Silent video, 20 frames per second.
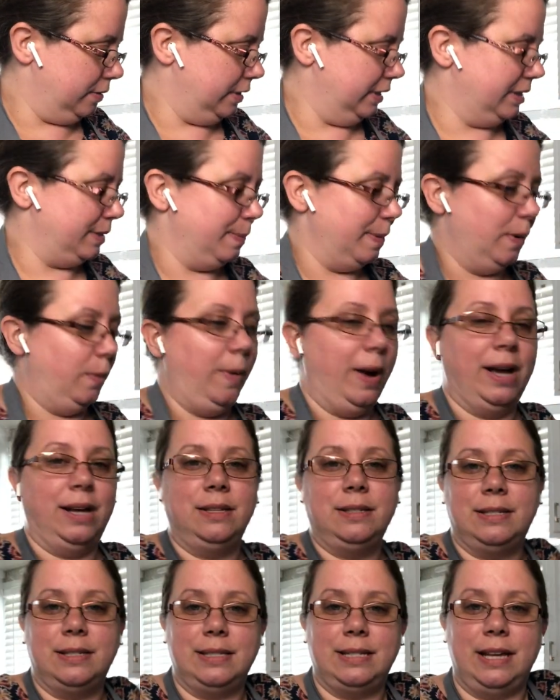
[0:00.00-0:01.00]
It's been a while
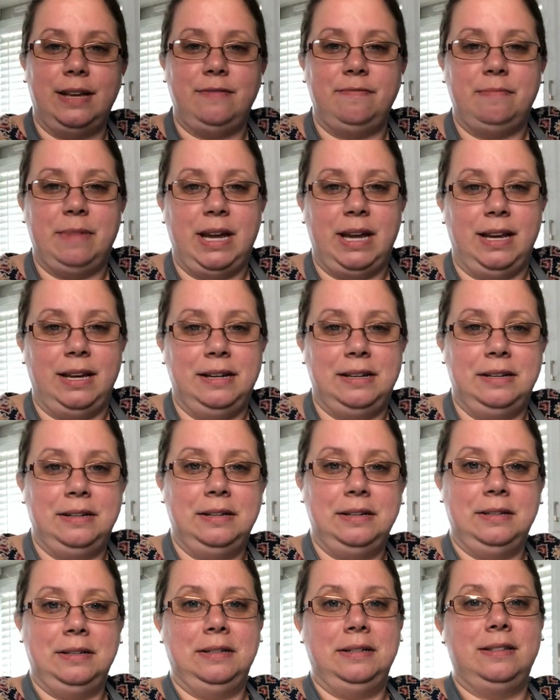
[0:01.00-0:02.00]
since I've made
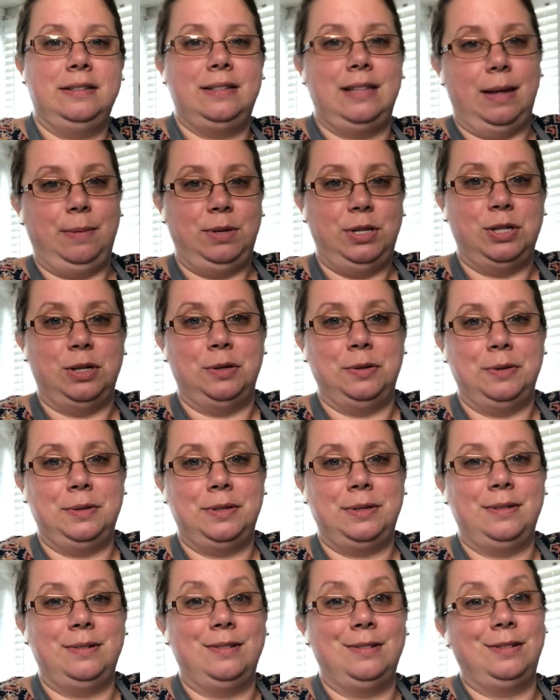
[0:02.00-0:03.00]
Sloppy
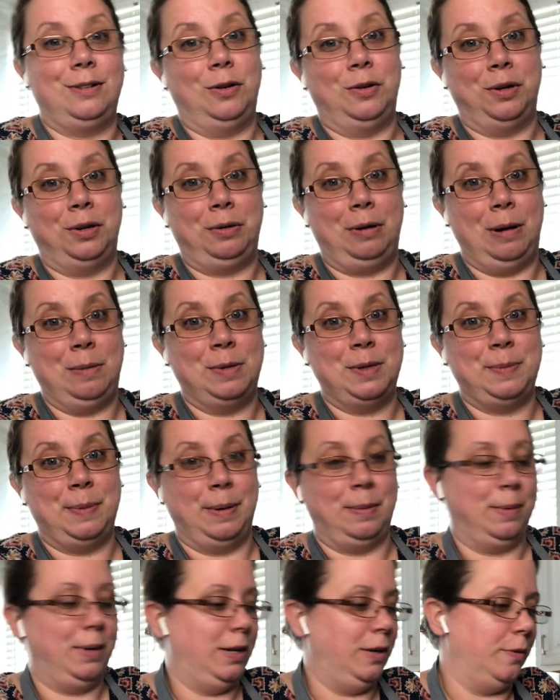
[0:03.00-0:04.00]
Joe's or grandma's
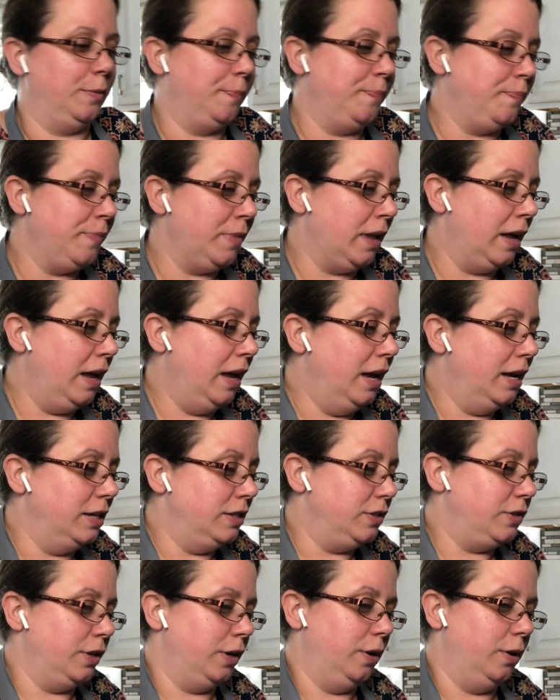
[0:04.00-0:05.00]
barbecue.
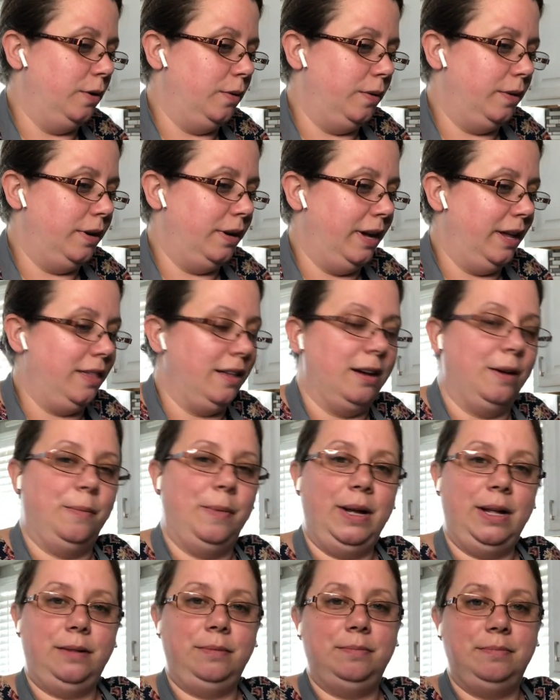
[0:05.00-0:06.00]
So I thought,
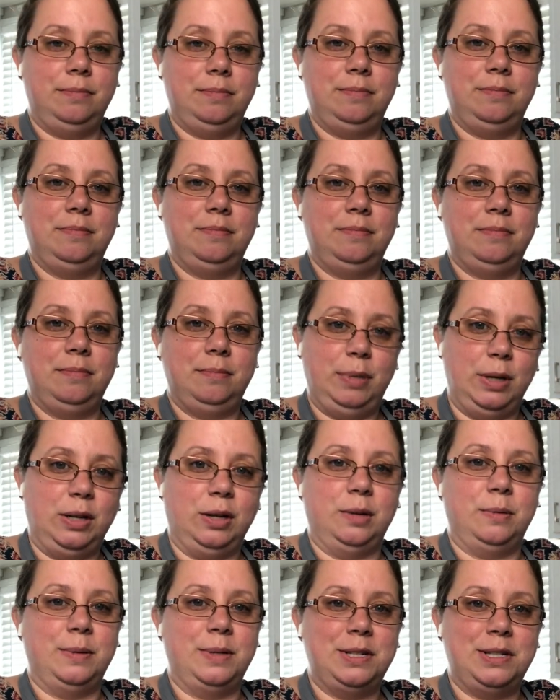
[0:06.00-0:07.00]
well, it'd be a
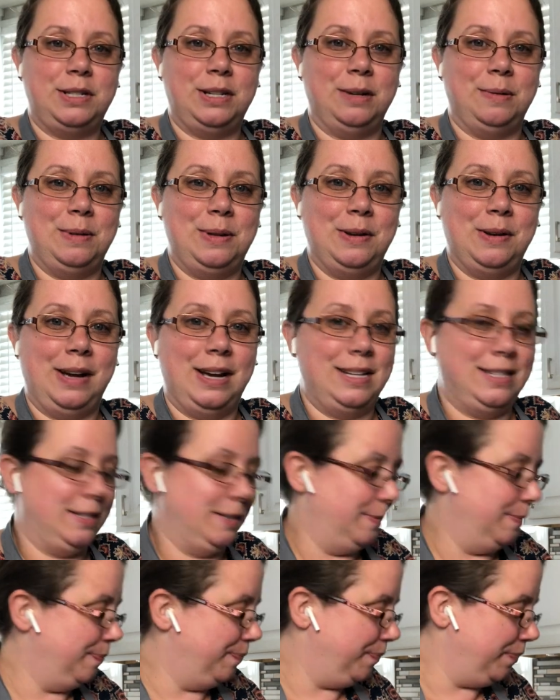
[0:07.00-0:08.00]
good one to share with you guys.
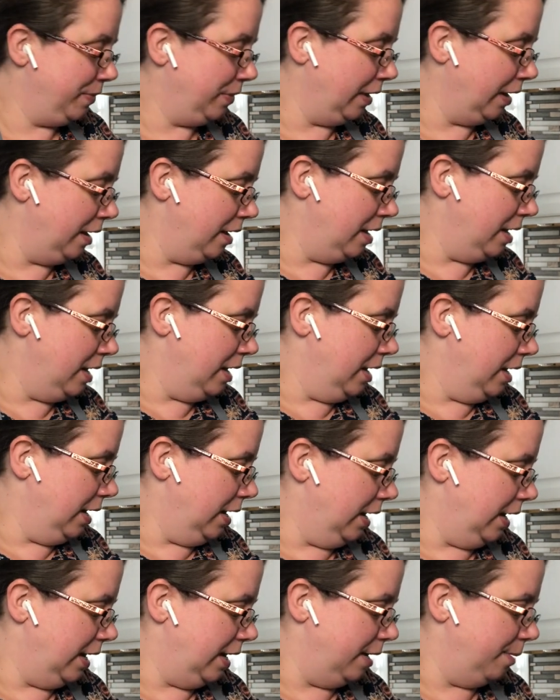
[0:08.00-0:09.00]

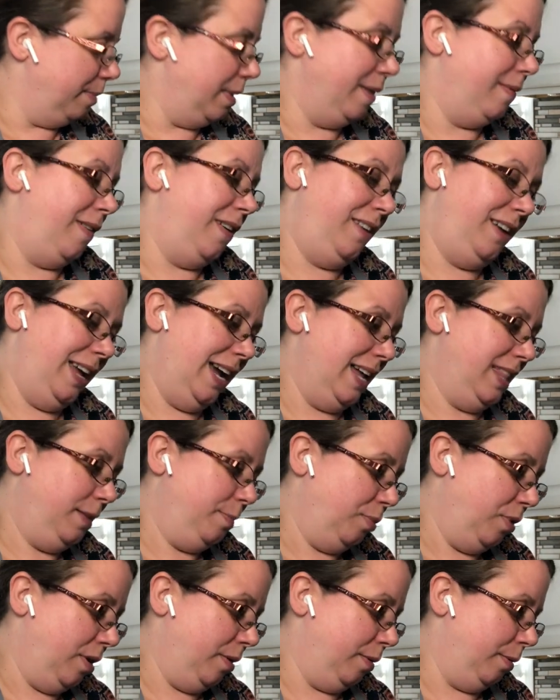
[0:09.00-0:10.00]
I've already got
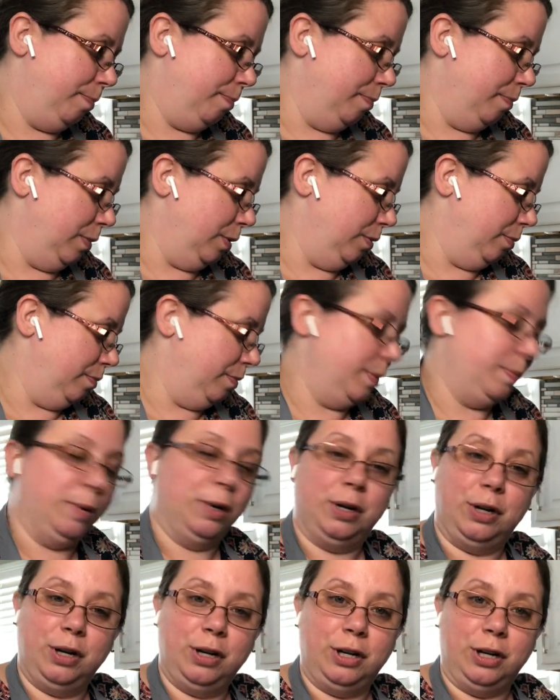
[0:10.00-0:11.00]
the
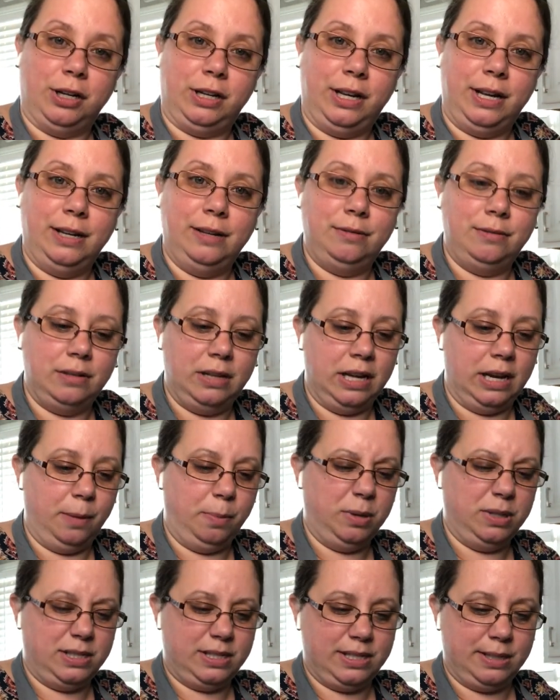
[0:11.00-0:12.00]
burger cooking and I
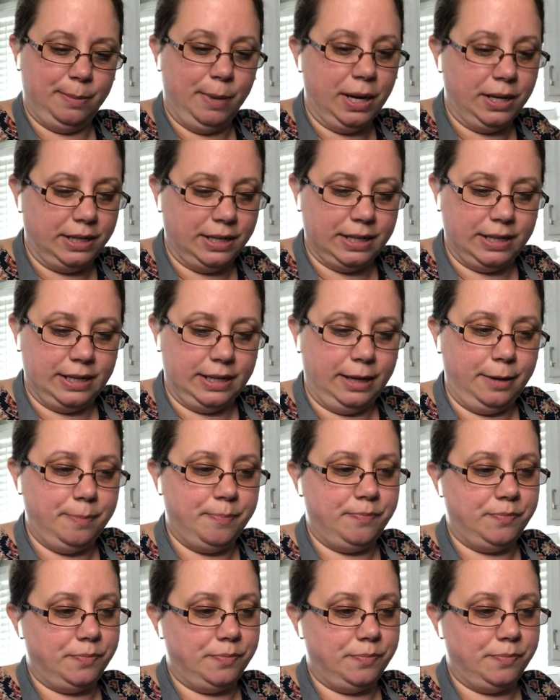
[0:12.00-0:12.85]
put some onion in it.